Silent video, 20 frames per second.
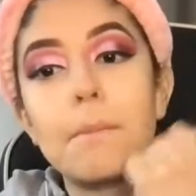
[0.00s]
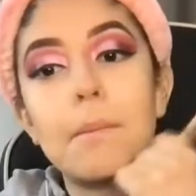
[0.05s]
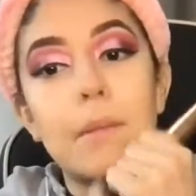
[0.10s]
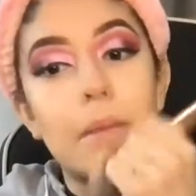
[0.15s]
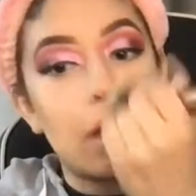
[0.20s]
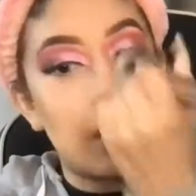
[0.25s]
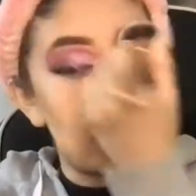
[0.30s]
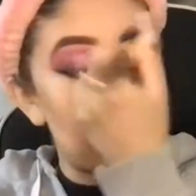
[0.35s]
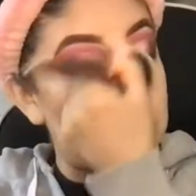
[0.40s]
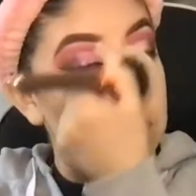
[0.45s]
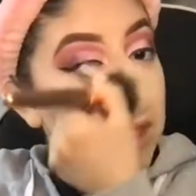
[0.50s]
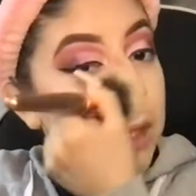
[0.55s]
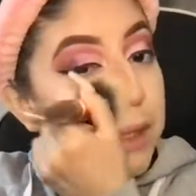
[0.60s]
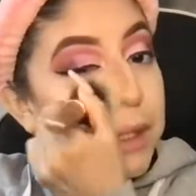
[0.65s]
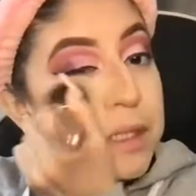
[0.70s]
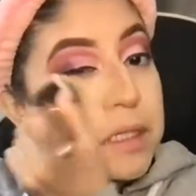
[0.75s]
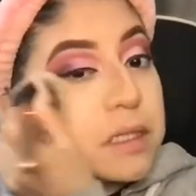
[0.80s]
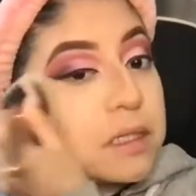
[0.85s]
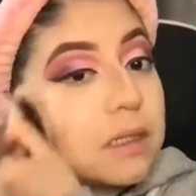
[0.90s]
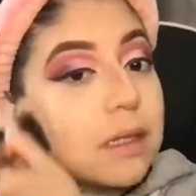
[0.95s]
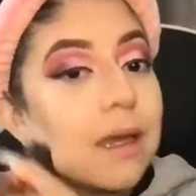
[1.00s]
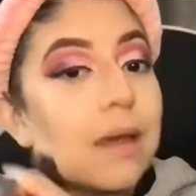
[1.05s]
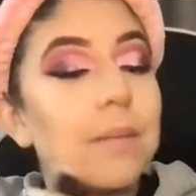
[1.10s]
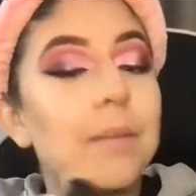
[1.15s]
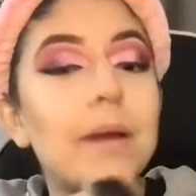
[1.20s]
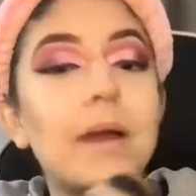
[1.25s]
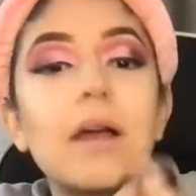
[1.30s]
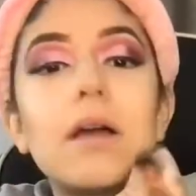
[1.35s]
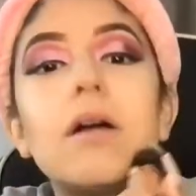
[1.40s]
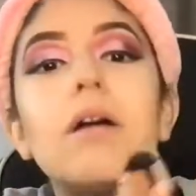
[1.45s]
I'm starting to get
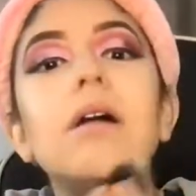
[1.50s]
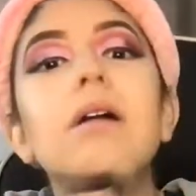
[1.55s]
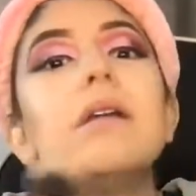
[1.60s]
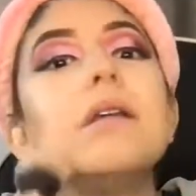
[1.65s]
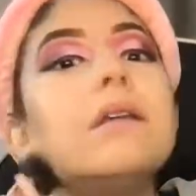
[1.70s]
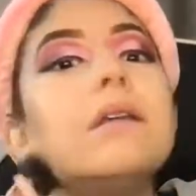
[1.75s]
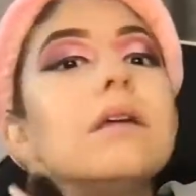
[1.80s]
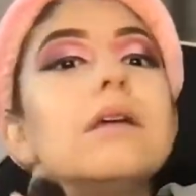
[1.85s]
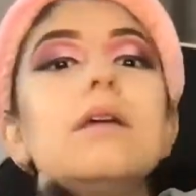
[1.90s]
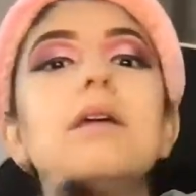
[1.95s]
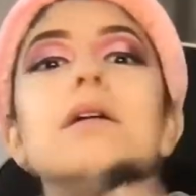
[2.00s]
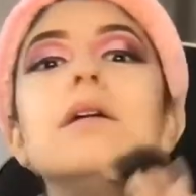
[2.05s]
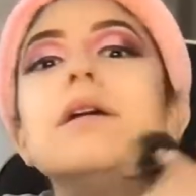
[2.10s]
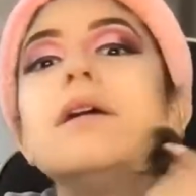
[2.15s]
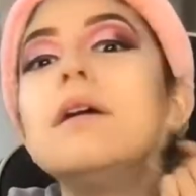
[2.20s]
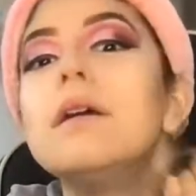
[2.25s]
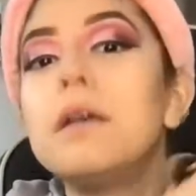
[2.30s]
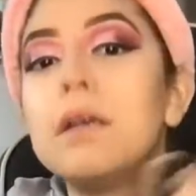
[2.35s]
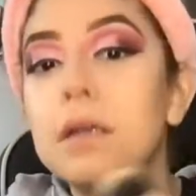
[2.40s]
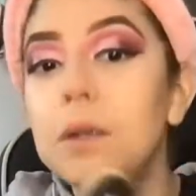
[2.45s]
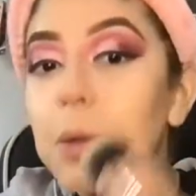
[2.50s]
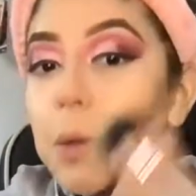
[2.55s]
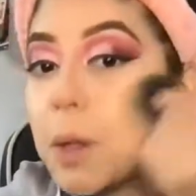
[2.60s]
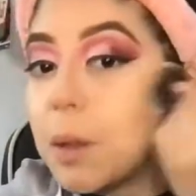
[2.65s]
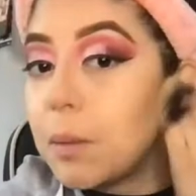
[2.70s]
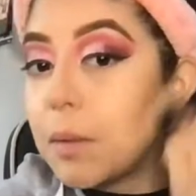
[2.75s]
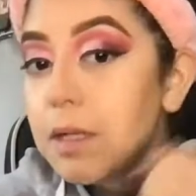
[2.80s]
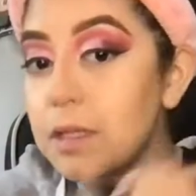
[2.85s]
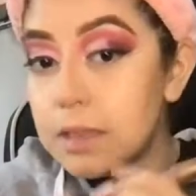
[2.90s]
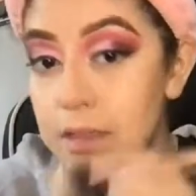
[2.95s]
back on
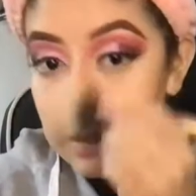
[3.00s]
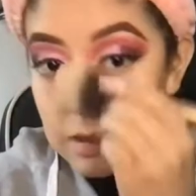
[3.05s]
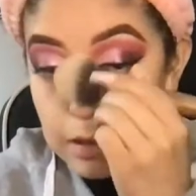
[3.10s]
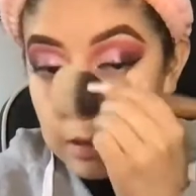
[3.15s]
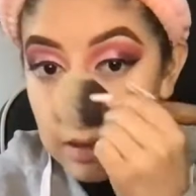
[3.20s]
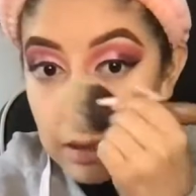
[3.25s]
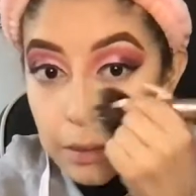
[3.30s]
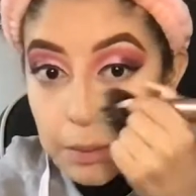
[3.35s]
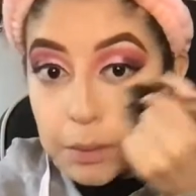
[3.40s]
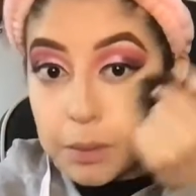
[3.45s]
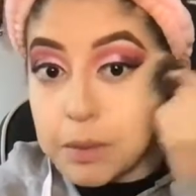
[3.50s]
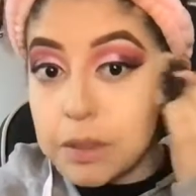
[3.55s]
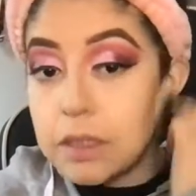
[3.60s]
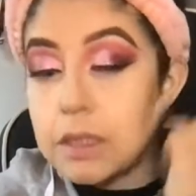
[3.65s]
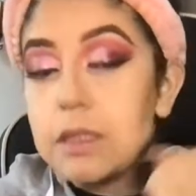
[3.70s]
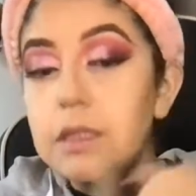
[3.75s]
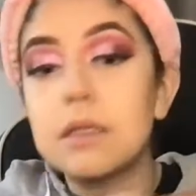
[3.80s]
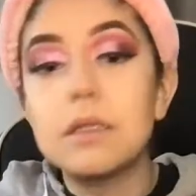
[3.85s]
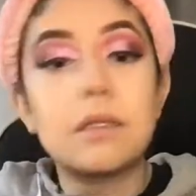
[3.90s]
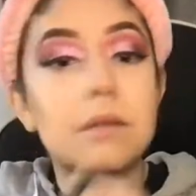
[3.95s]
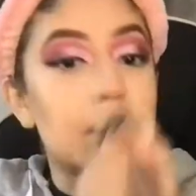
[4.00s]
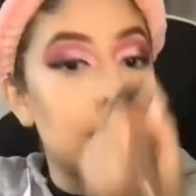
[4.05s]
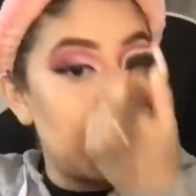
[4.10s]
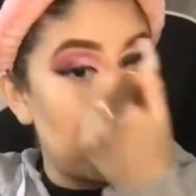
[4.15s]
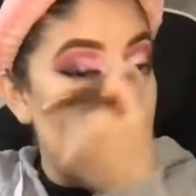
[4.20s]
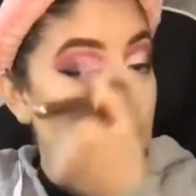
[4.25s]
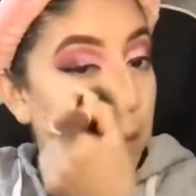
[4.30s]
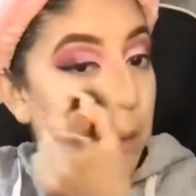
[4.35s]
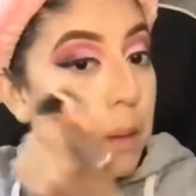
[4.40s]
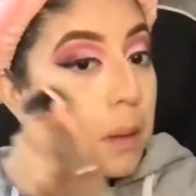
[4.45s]
doing my skincare routines
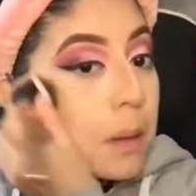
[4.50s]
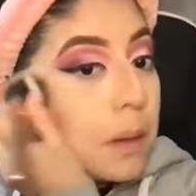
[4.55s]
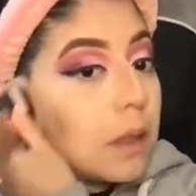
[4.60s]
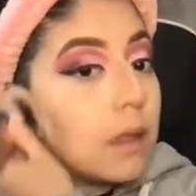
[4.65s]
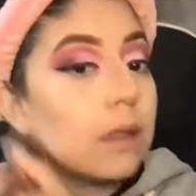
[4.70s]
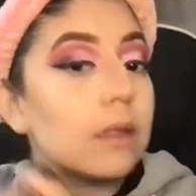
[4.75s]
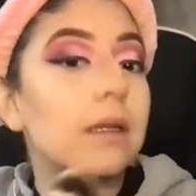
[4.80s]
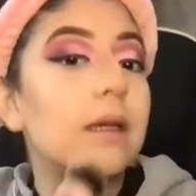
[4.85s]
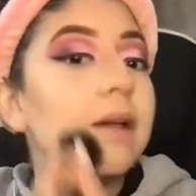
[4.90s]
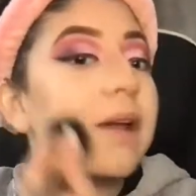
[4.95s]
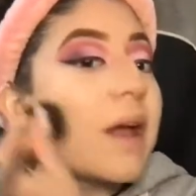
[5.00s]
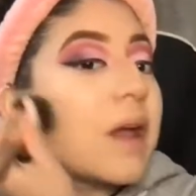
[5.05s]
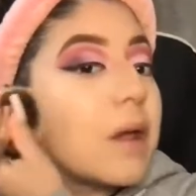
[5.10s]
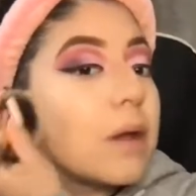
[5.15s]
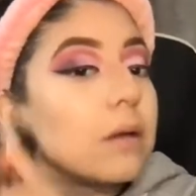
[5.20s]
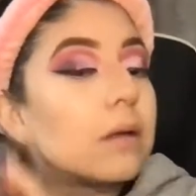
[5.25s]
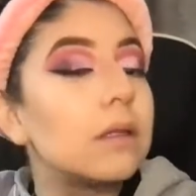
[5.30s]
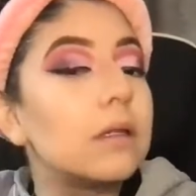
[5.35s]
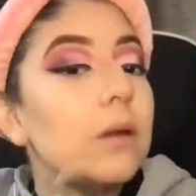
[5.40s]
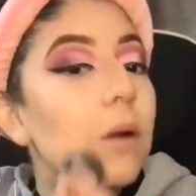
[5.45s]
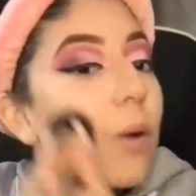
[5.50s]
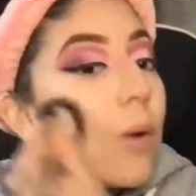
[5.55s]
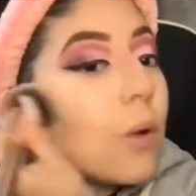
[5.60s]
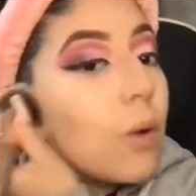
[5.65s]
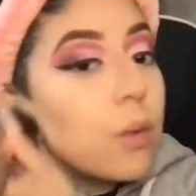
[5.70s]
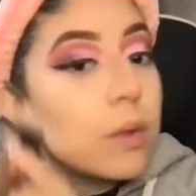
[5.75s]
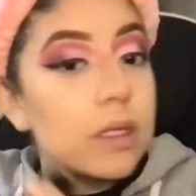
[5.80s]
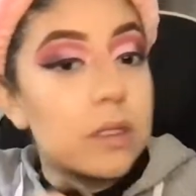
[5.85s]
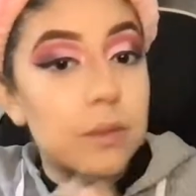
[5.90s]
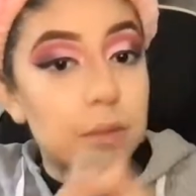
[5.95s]
like I
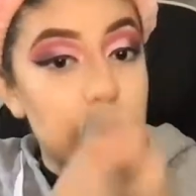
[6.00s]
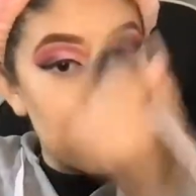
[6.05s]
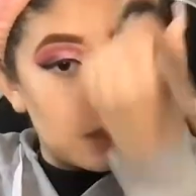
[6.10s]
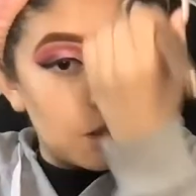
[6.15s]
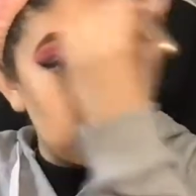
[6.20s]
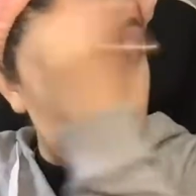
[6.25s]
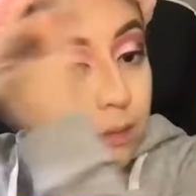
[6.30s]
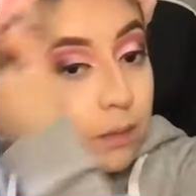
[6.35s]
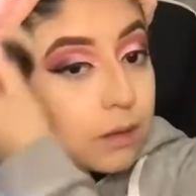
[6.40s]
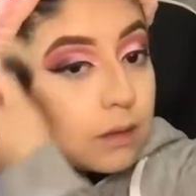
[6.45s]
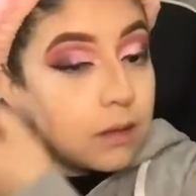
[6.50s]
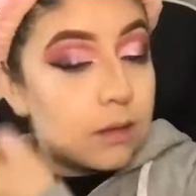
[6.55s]
always would do.